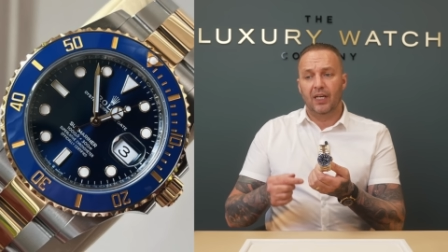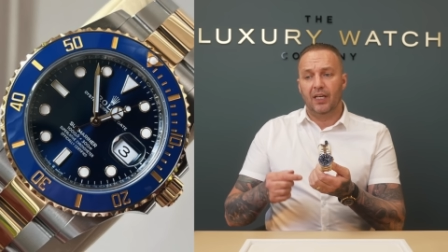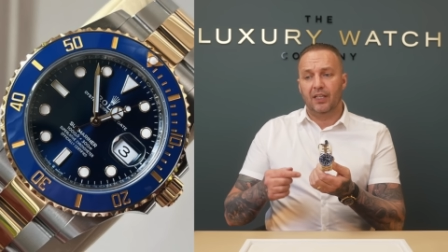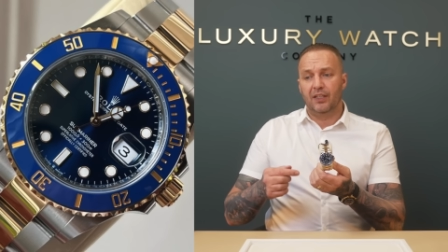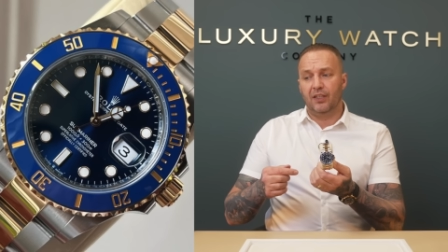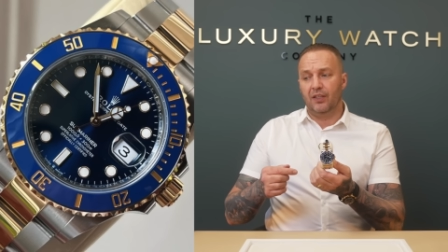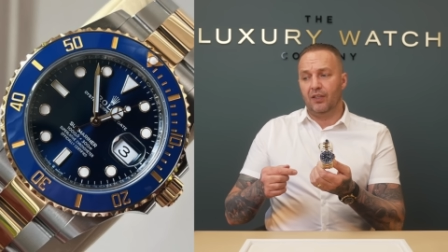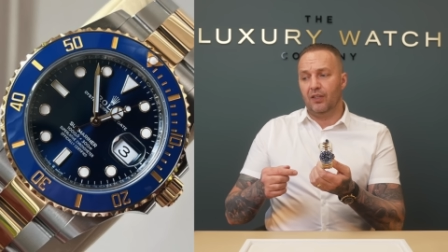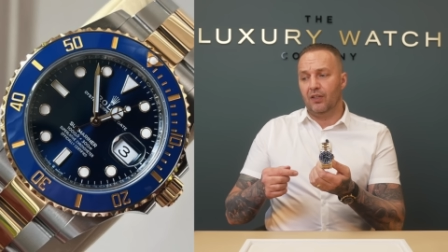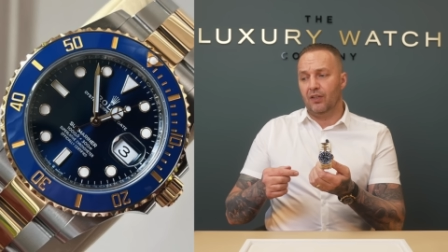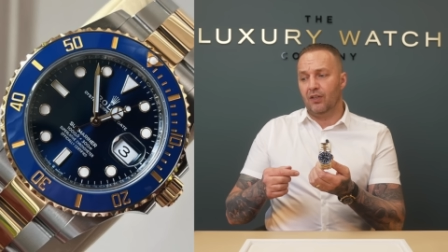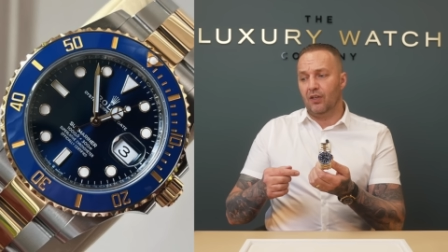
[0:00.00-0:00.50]

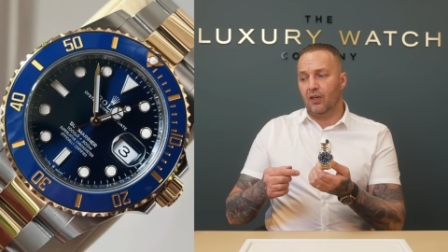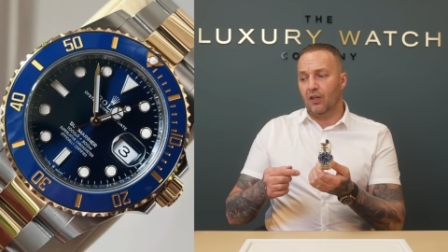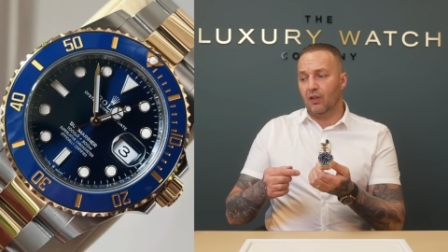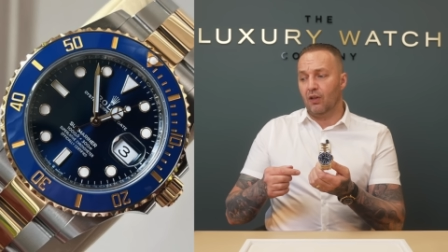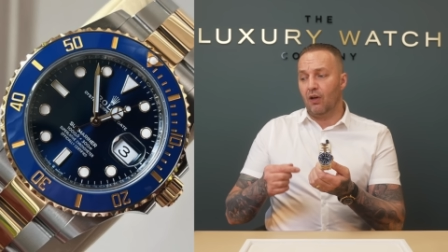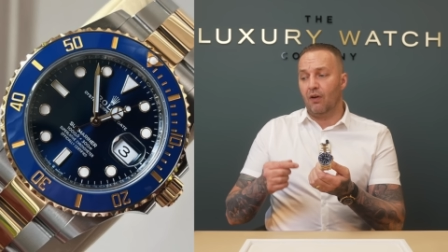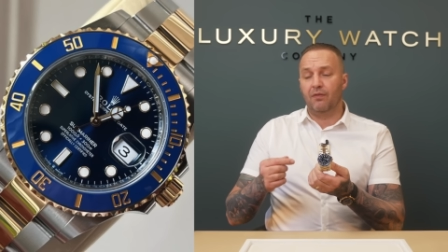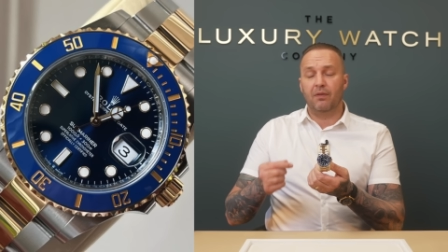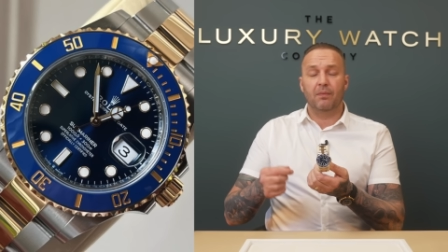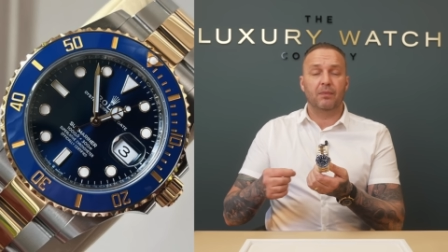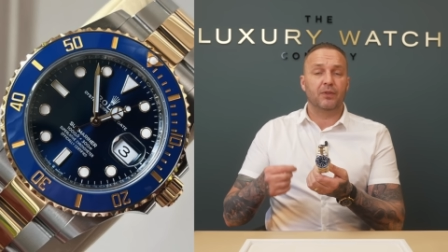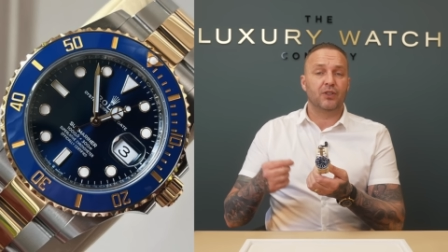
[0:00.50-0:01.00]
You know, a
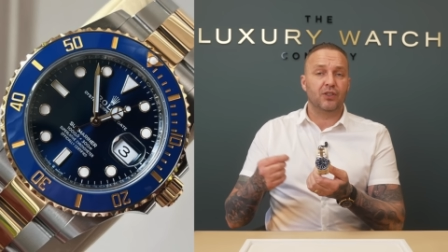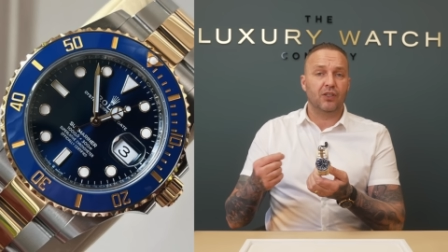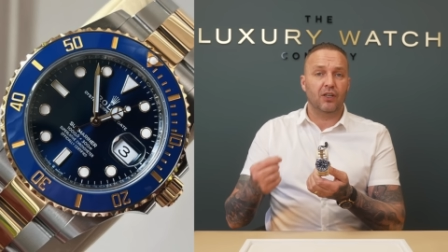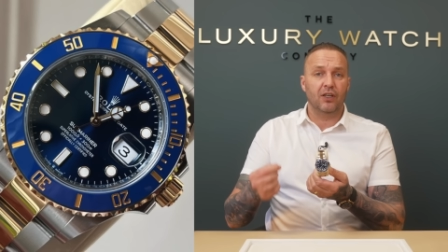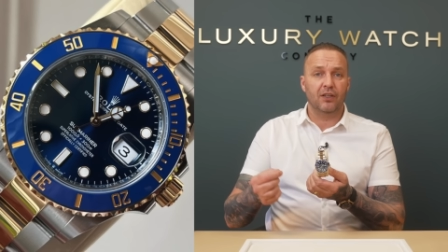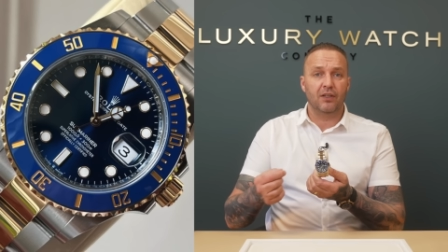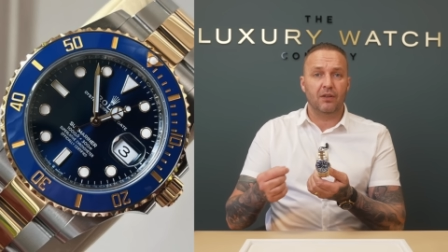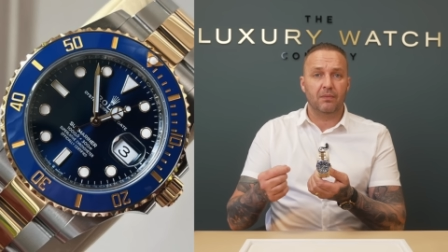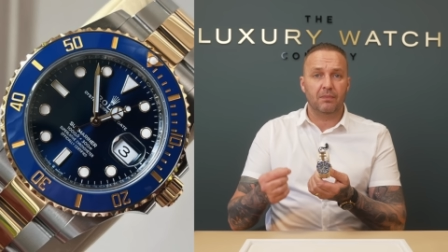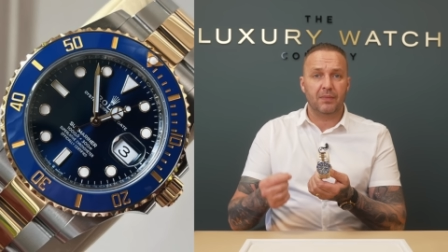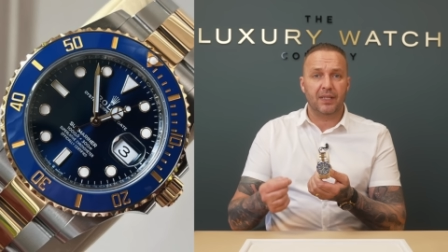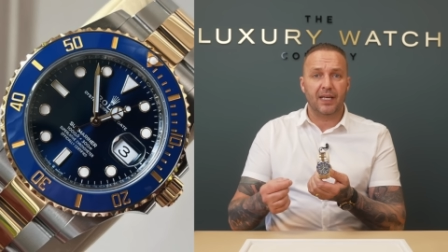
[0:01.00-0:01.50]
lot of them are
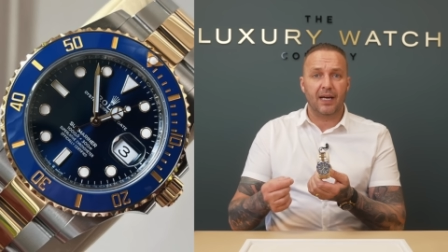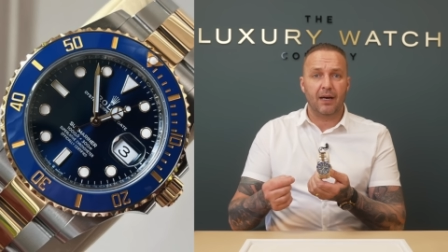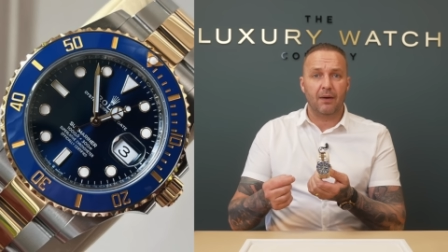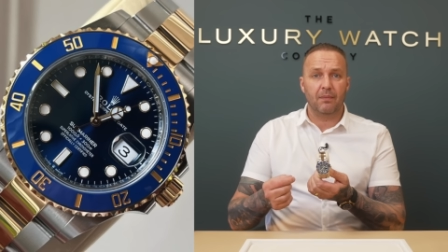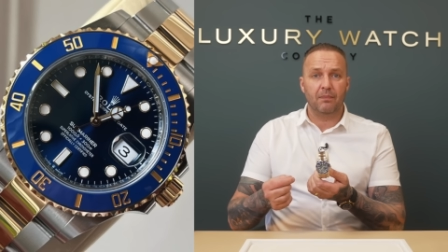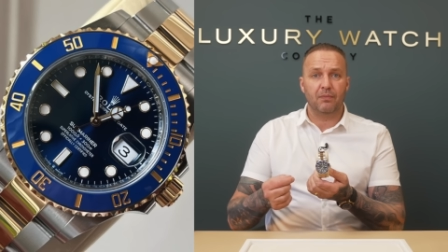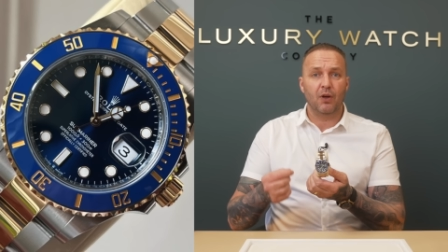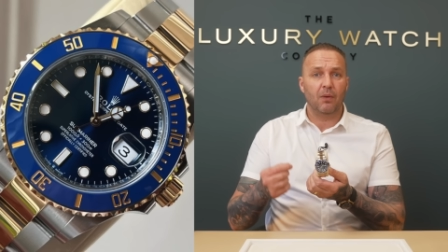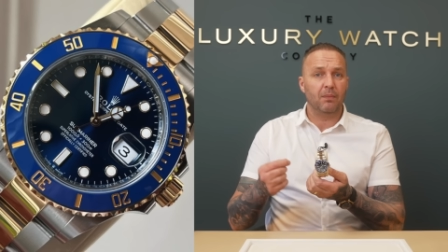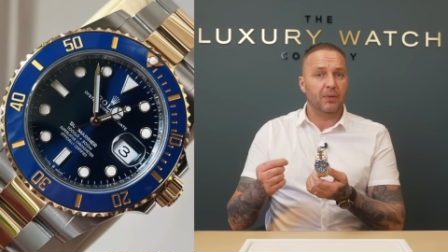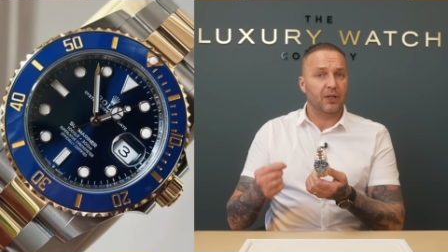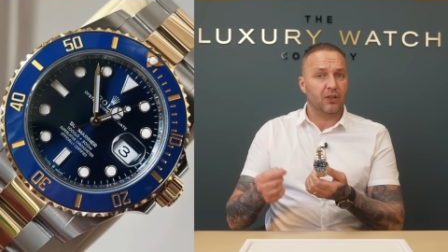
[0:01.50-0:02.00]
turning them
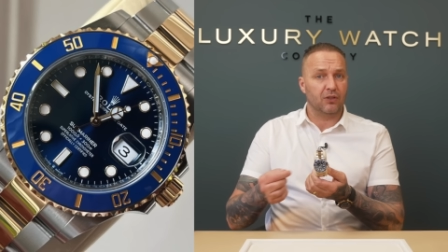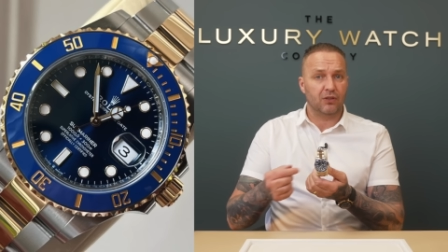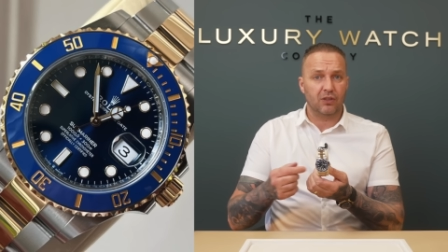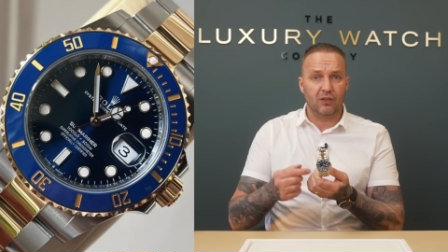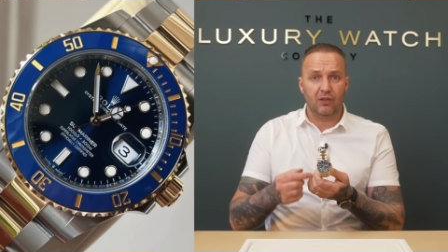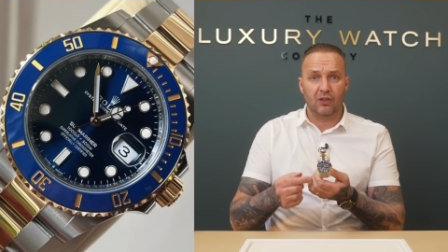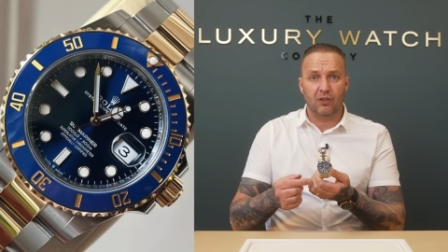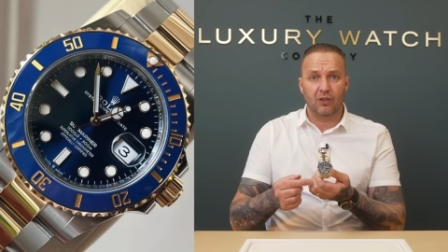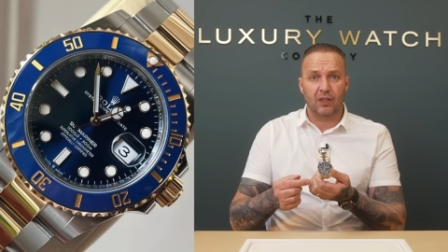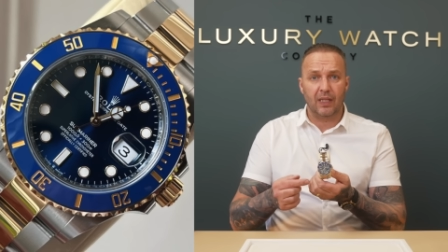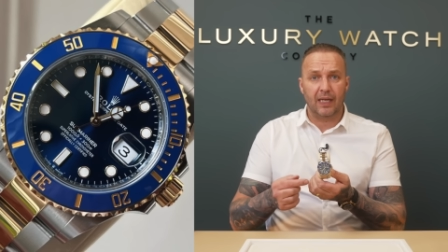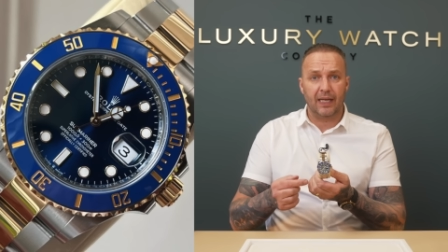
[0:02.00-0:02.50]
down, not because they
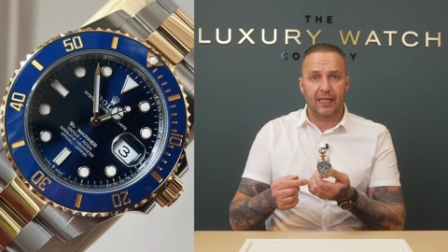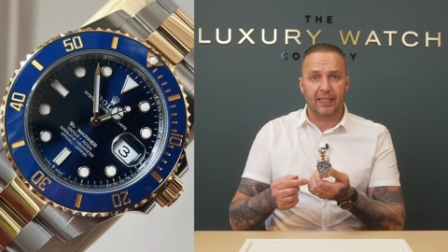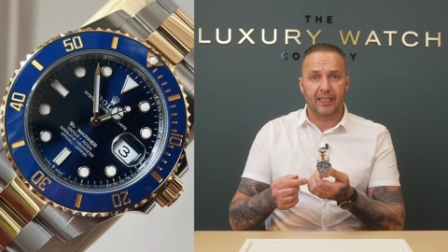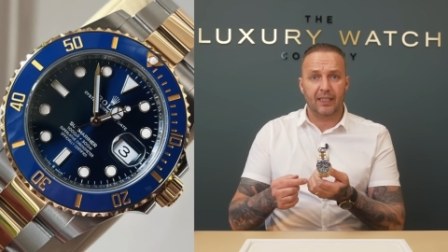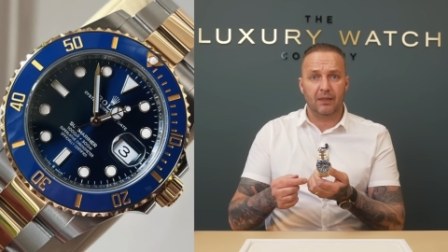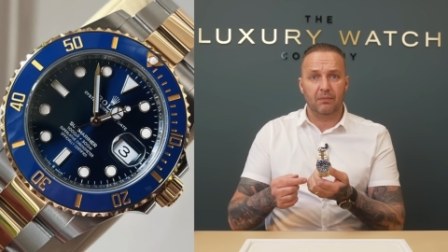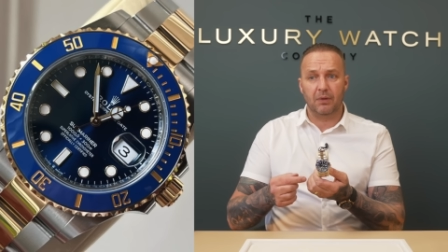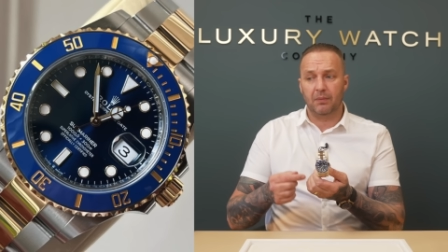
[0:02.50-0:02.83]
don't like it,